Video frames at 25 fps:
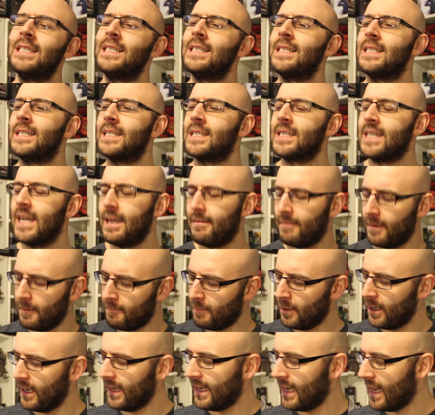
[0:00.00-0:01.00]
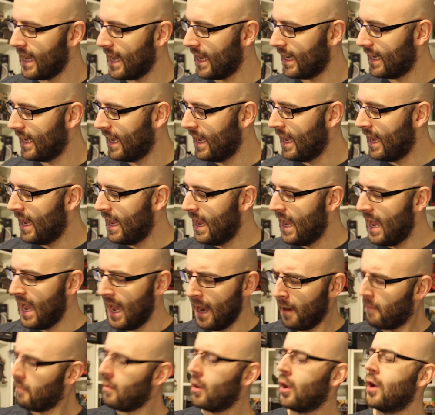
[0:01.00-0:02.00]
I hate this game, and I put it down
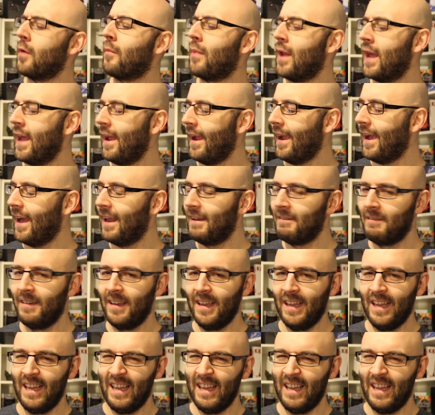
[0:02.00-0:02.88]
and I'm not going to play it again.